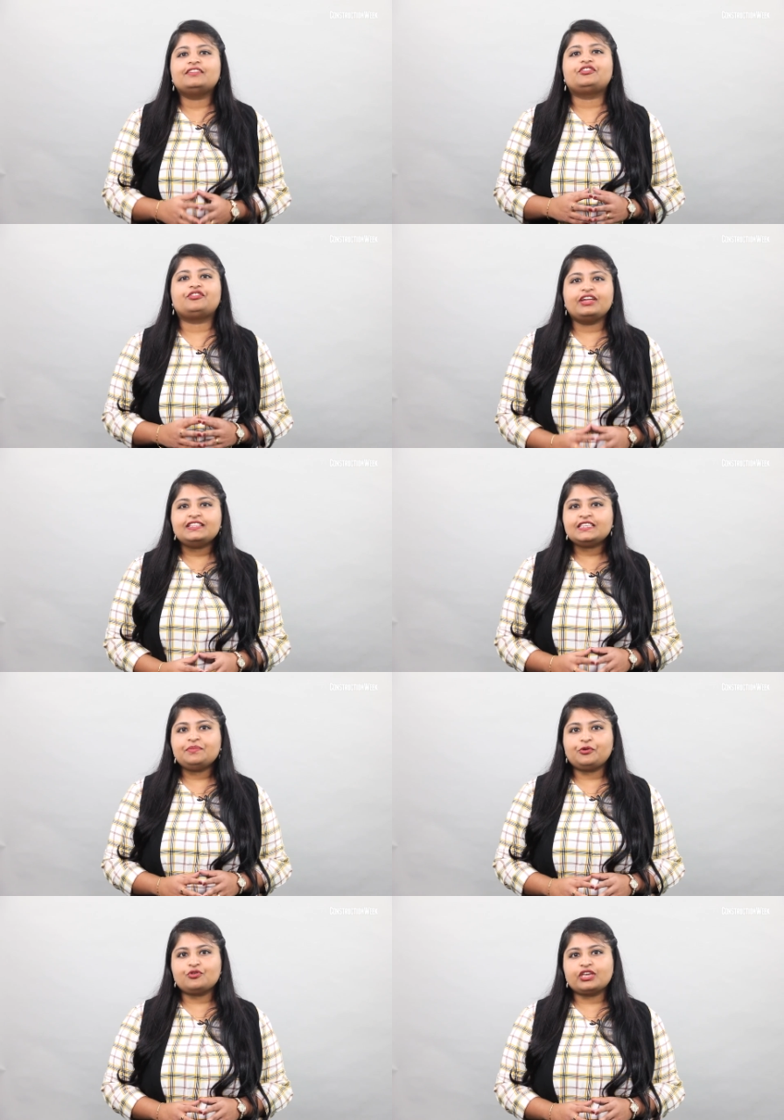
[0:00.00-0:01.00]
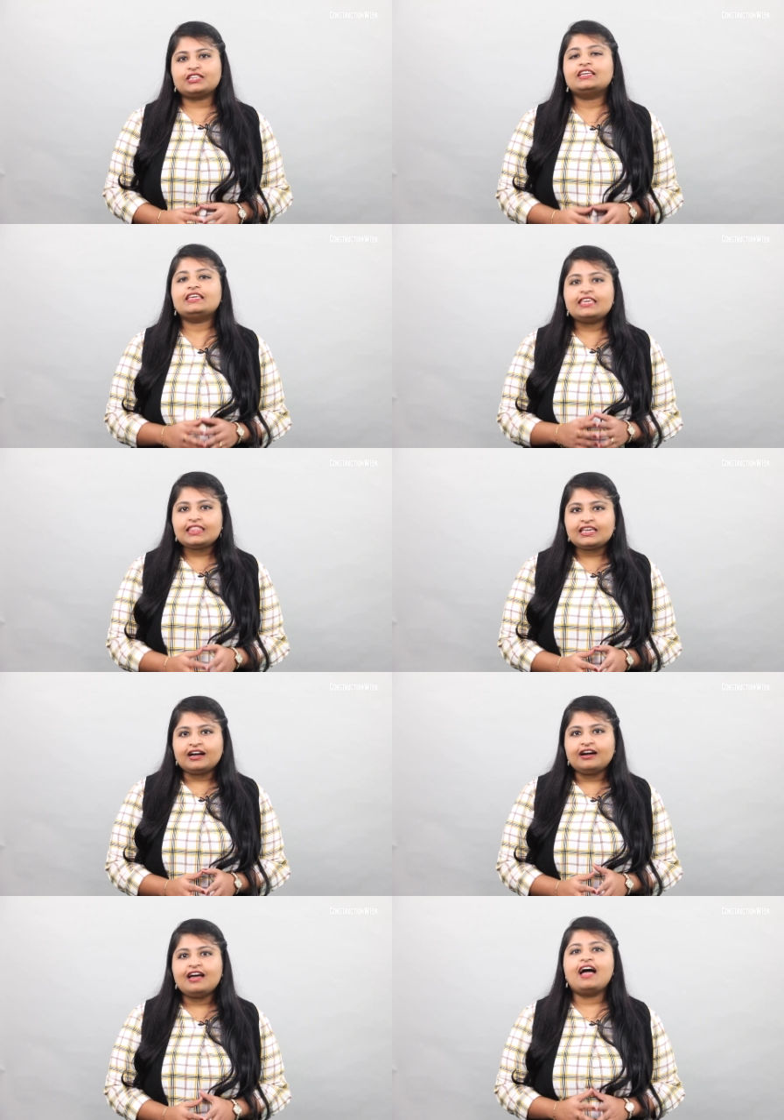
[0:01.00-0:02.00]
the Red Sea Project,
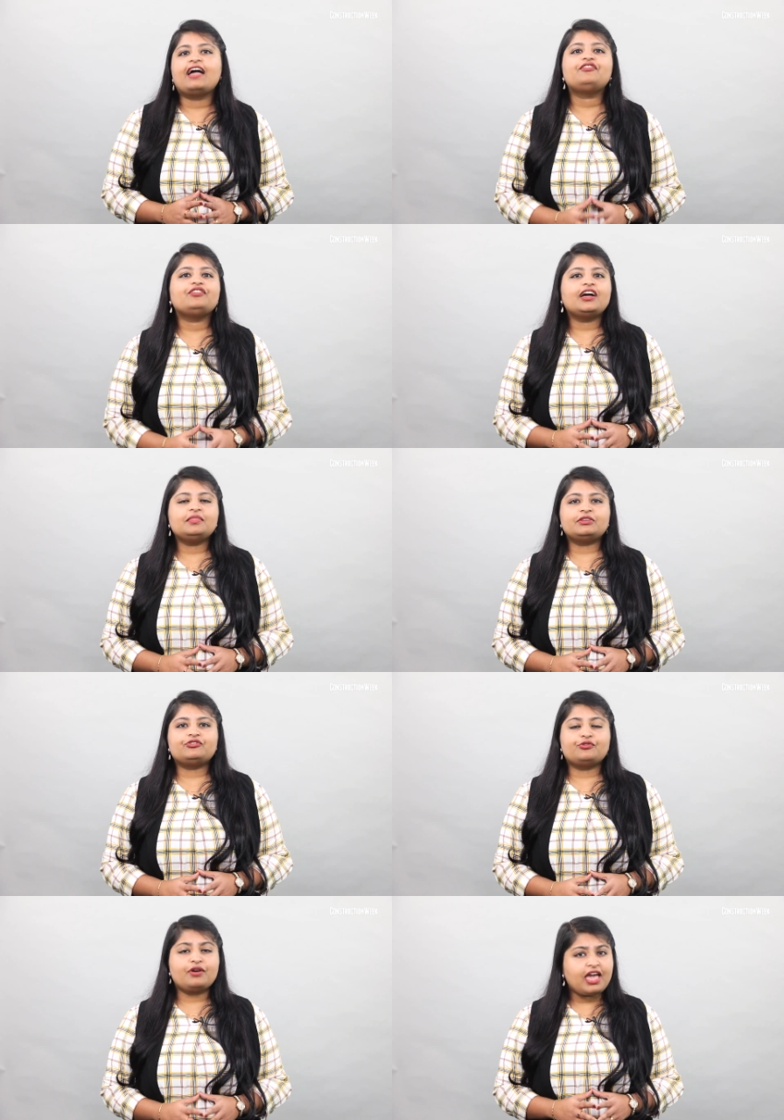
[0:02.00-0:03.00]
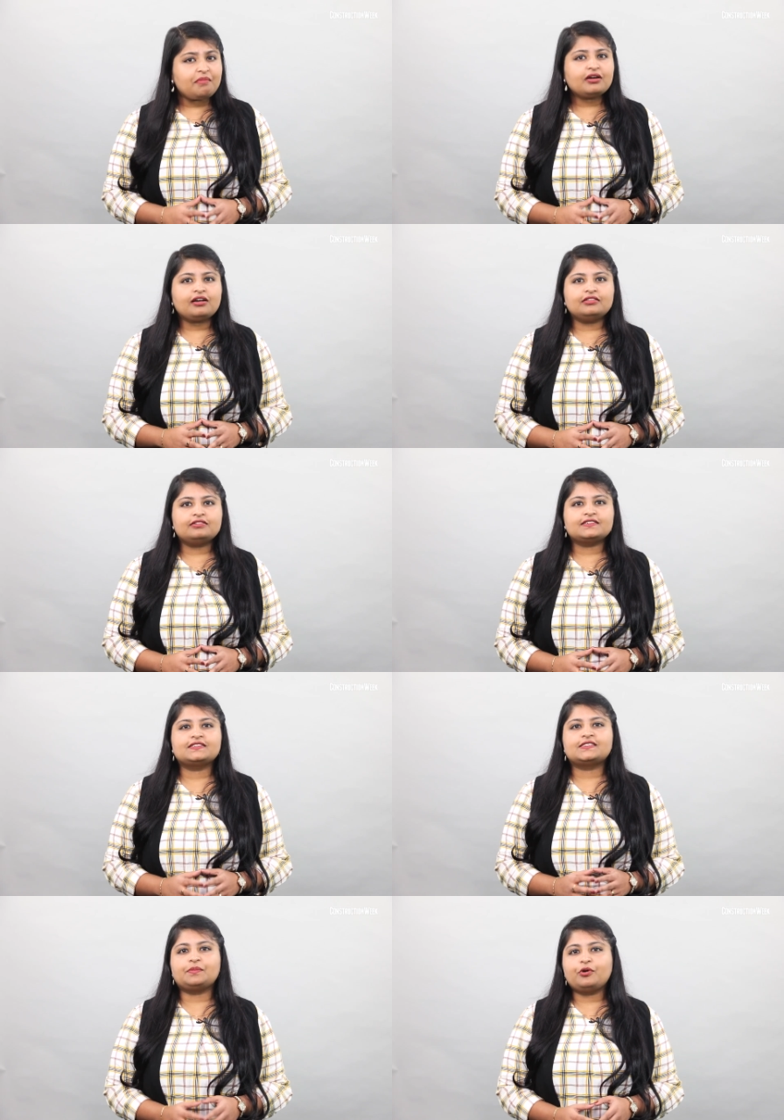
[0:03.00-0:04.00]
Qiddiya and Riyadh Metro among others
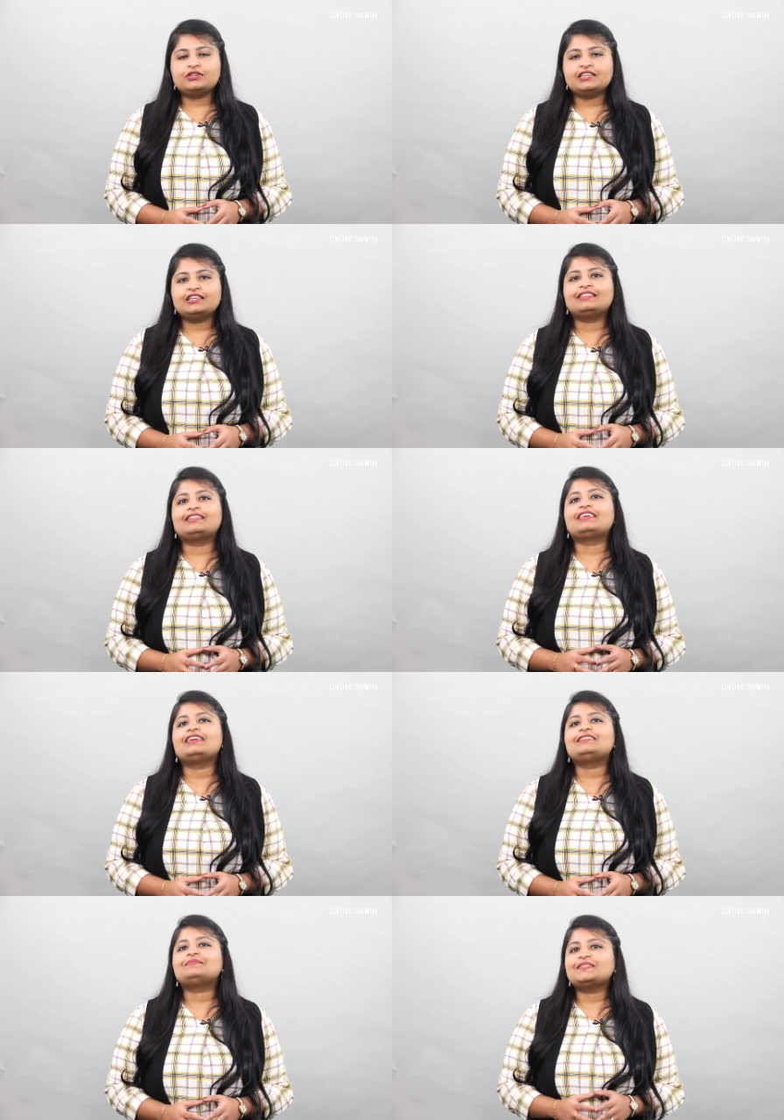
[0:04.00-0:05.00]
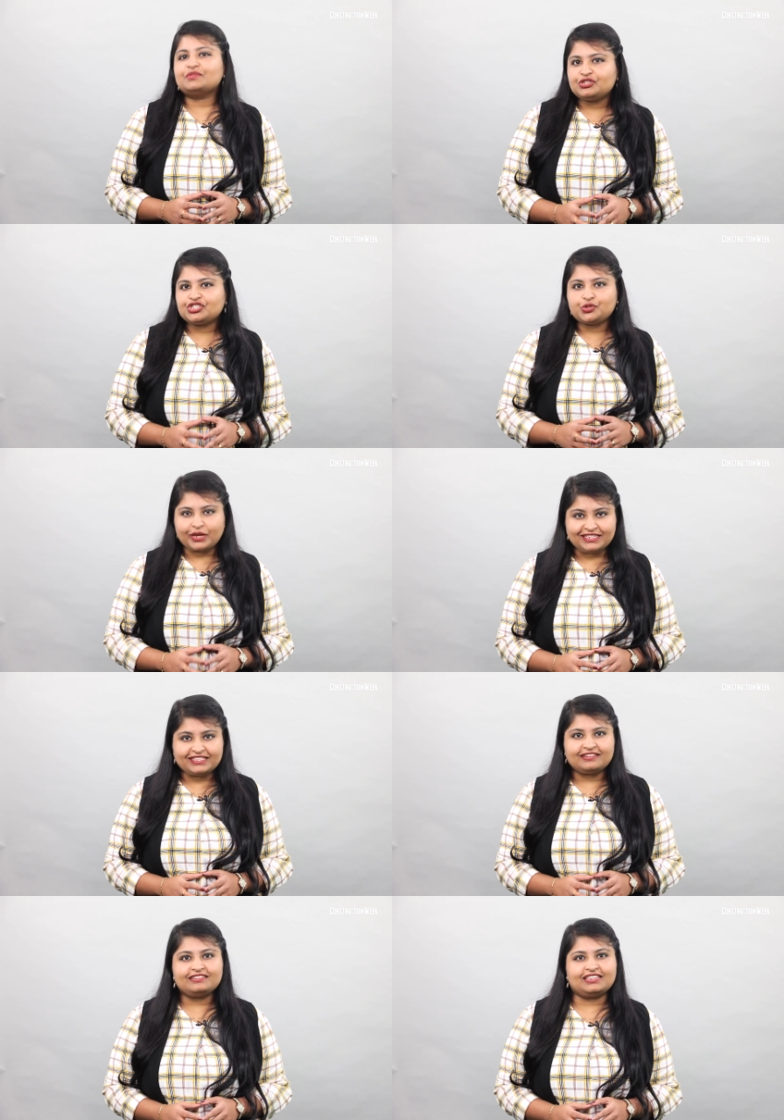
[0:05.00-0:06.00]
supporting the kingdom's Vision
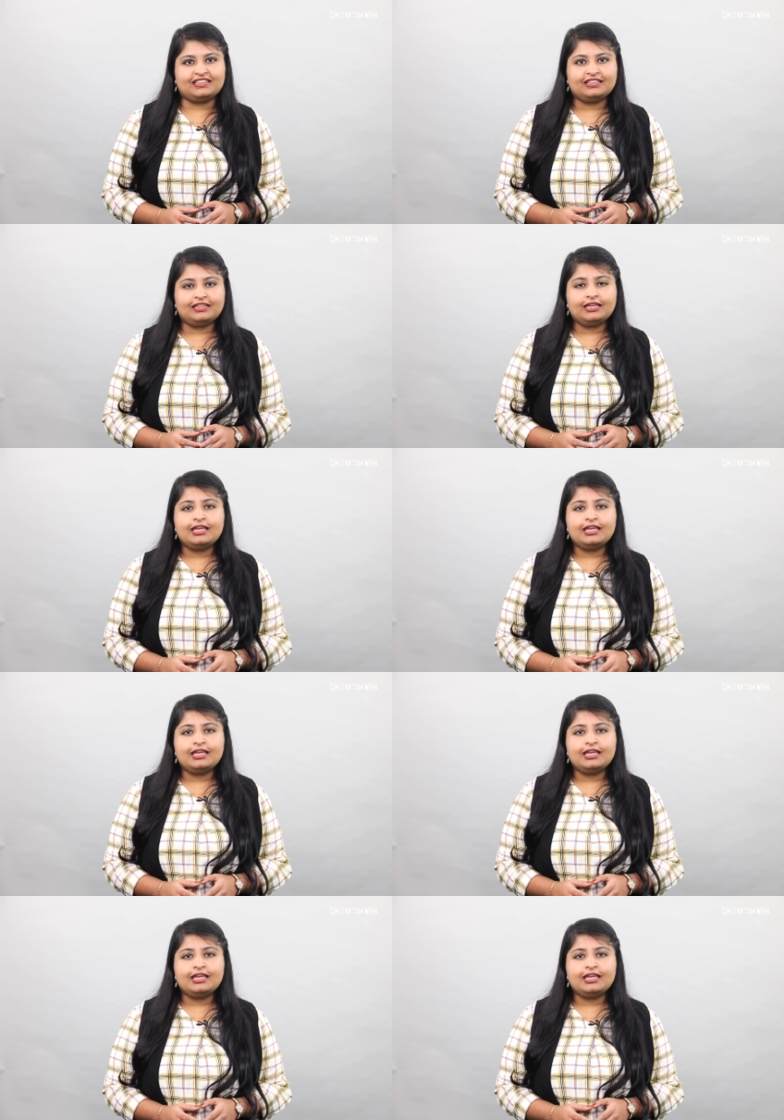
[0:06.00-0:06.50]
2030.